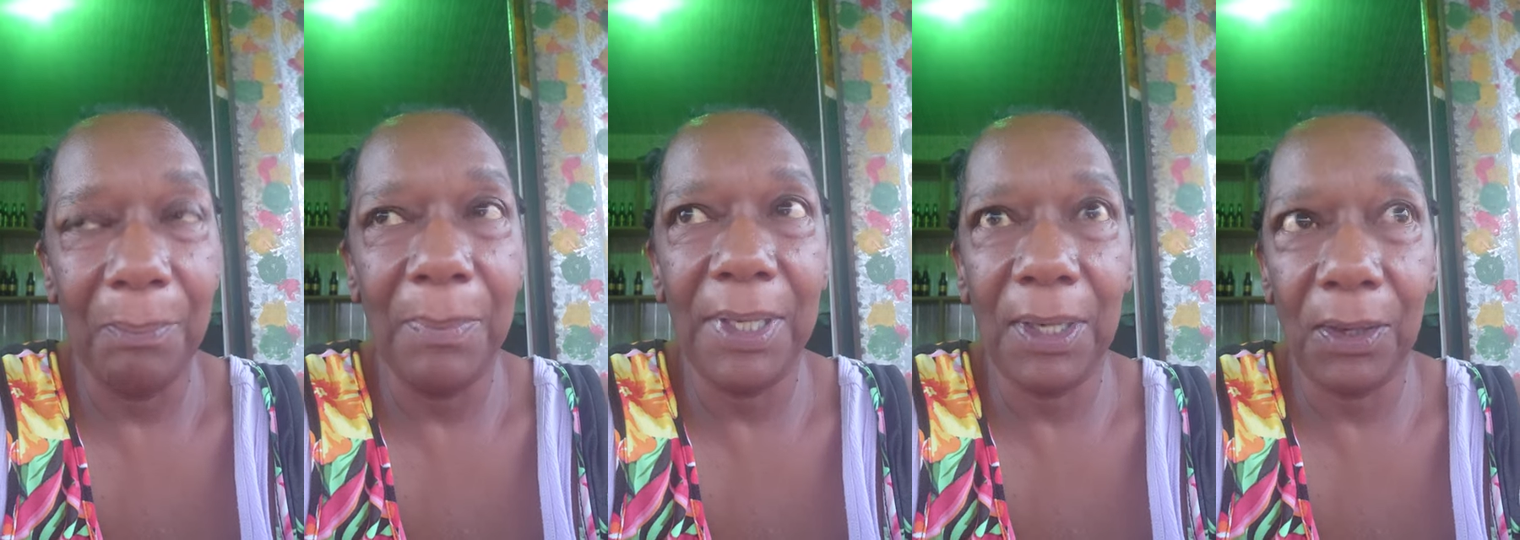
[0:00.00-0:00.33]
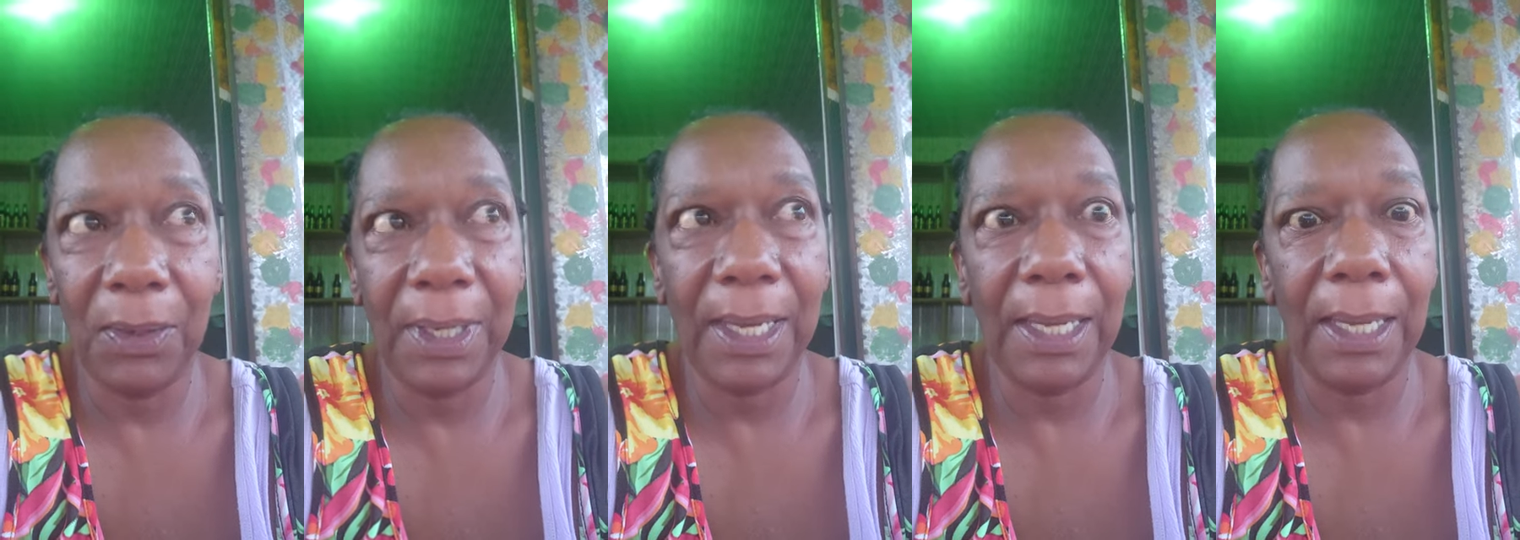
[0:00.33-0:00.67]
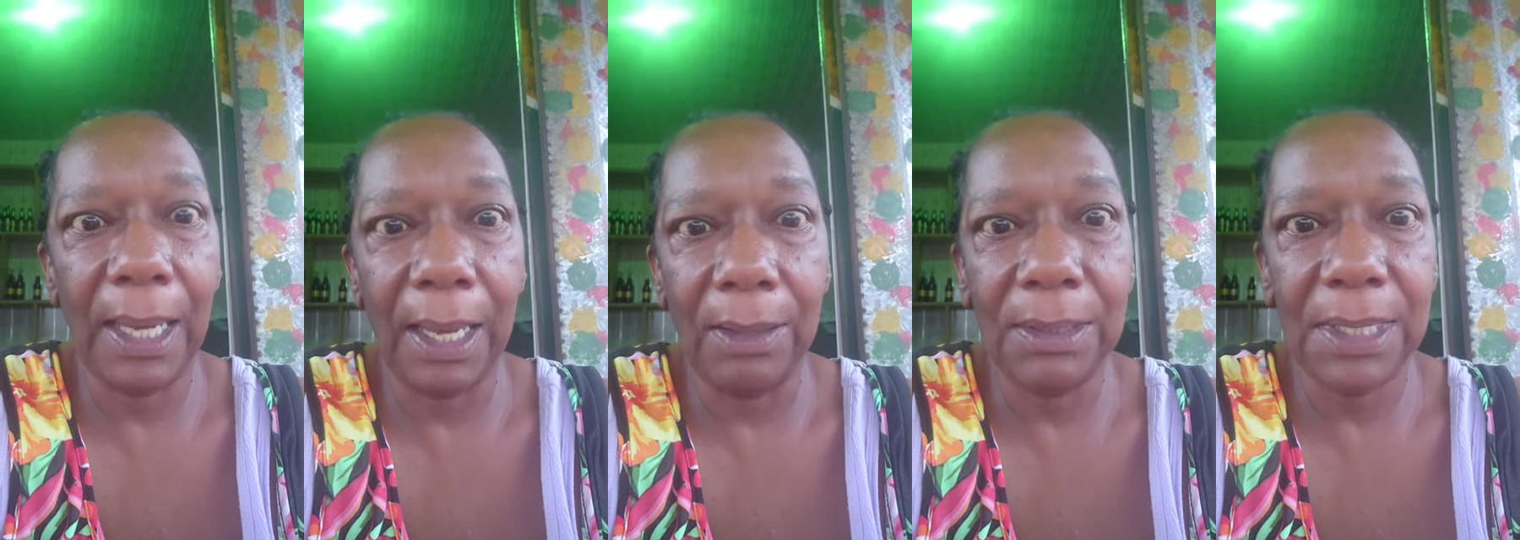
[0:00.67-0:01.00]
But
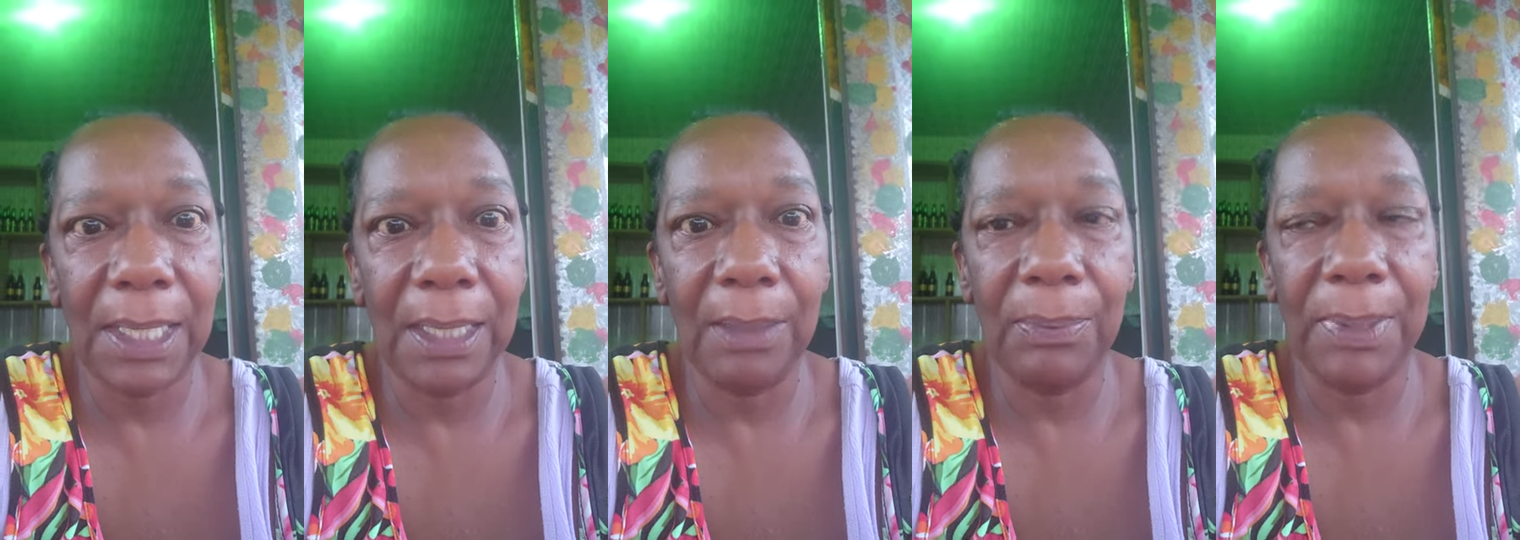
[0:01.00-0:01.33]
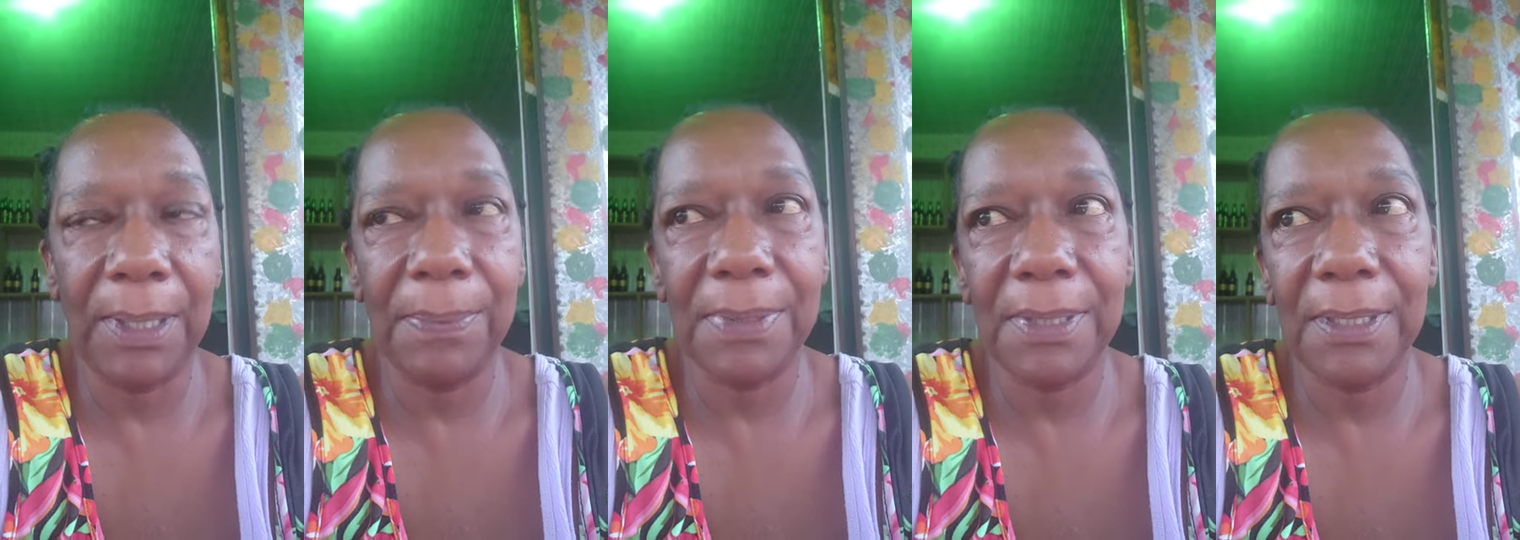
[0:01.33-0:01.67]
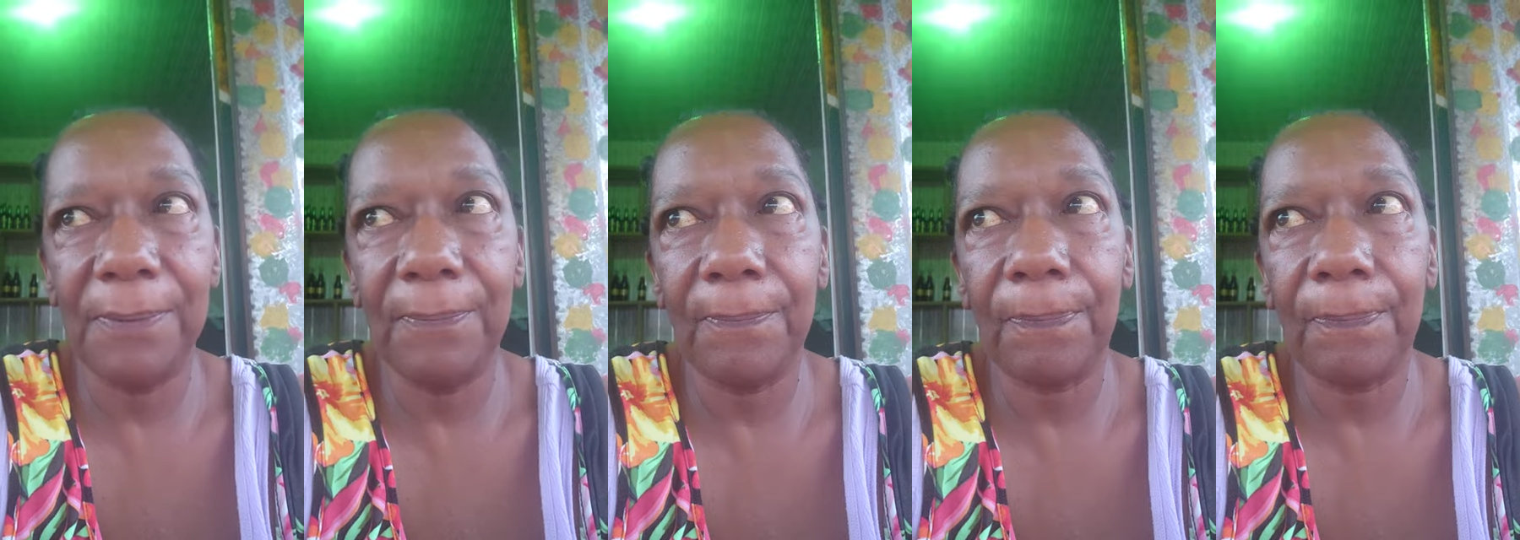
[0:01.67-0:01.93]
okay, I'll take a Pepsi."